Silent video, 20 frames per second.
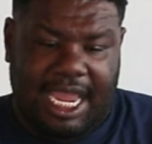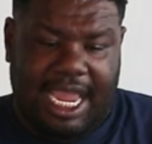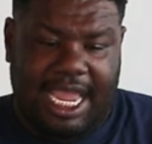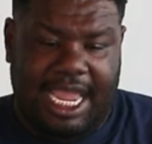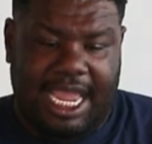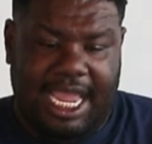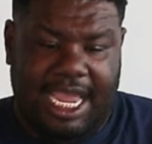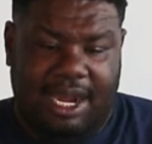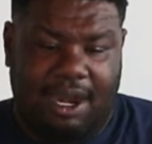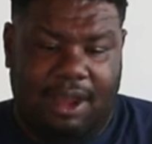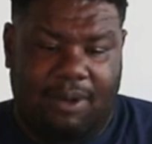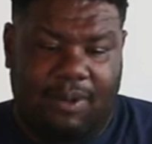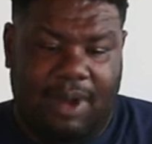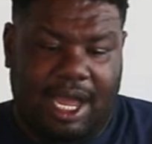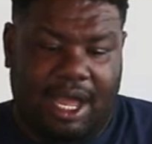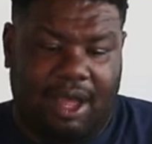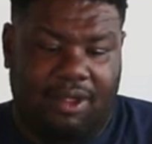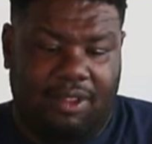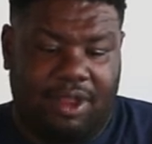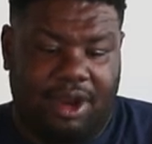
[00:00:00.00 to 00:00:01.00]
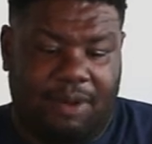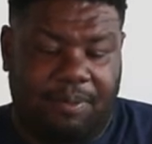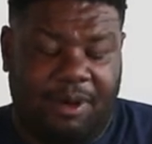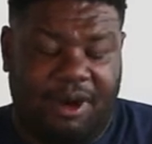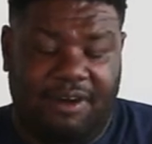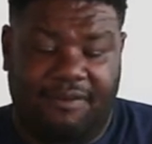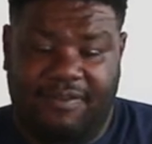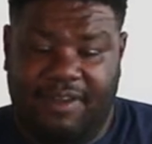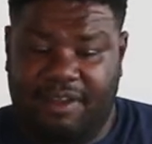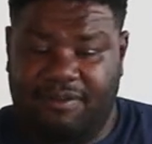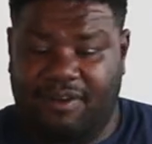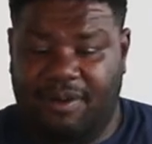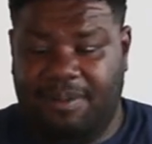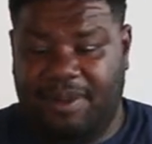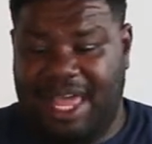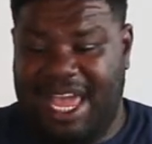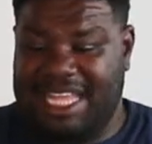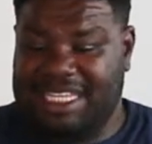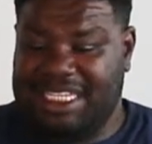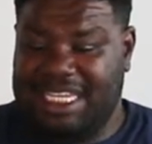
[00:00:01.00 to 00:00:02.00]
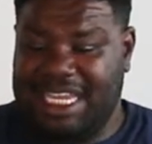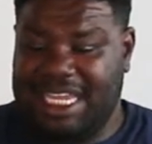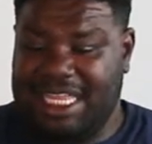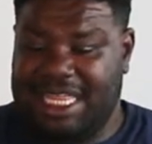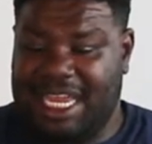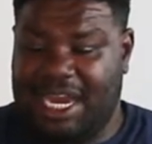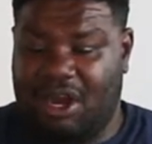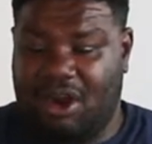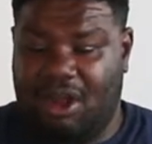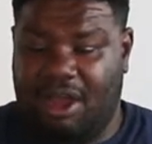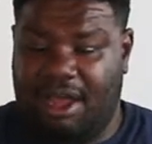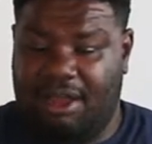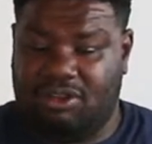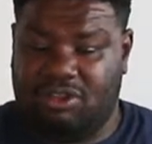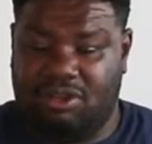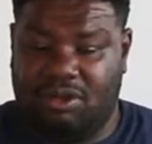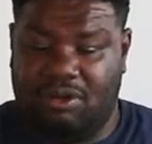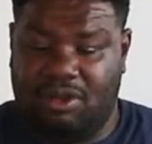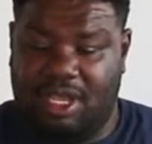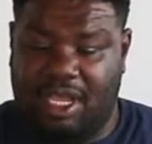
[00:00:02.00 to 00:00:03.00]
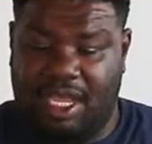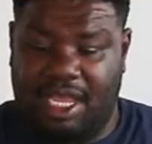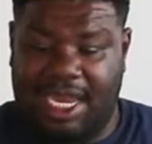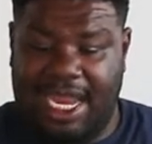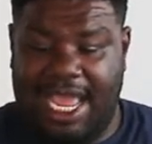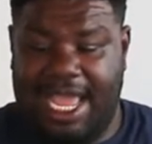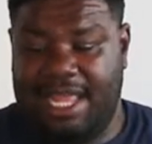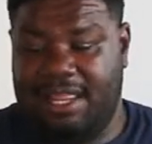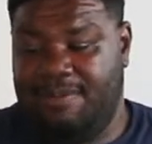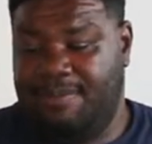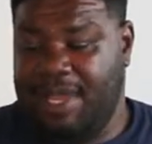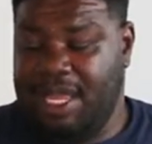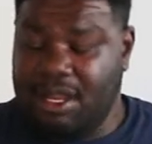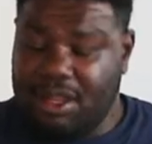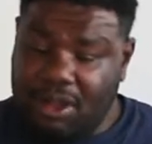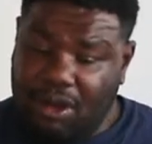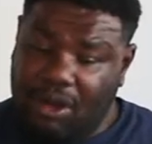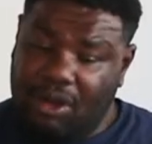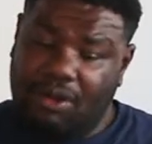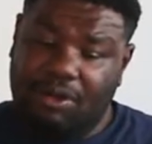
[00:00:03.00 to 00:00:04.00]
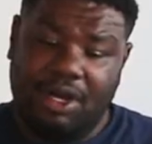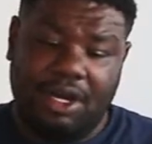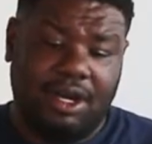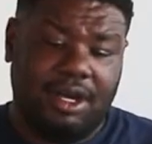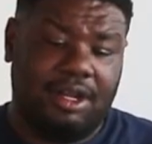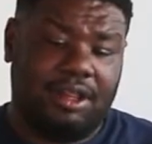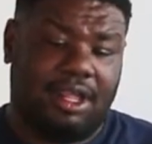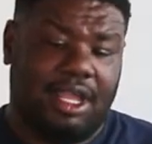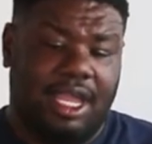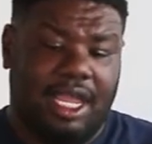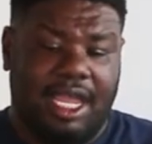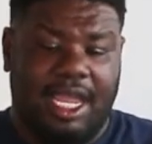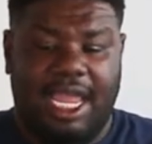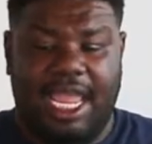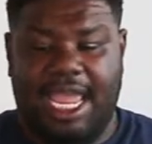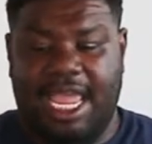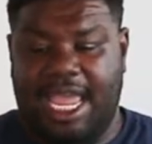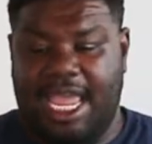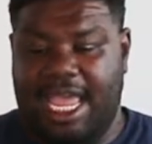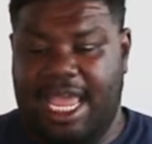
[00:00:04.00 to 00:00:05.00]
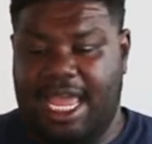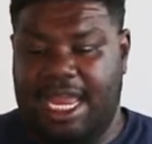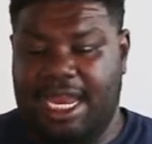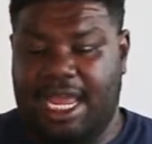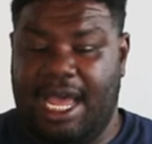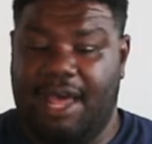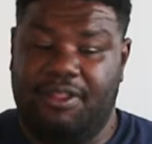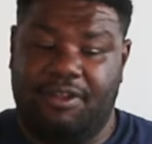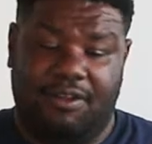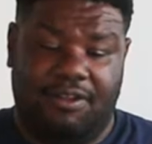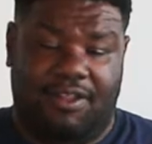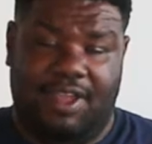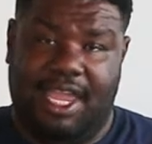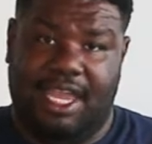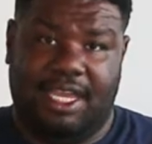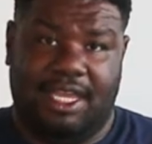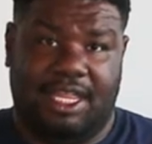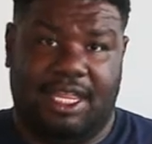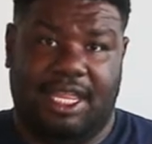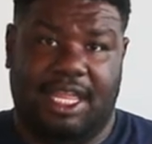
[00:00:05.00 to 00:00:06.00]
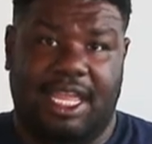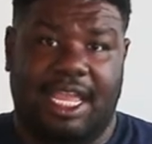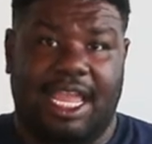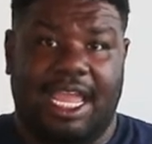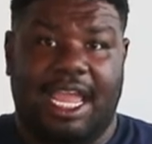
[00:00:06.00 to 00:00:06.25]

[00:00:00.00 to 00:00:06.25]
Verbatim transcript: And while they're perfect for planting, they are also good as pencil holders and other things.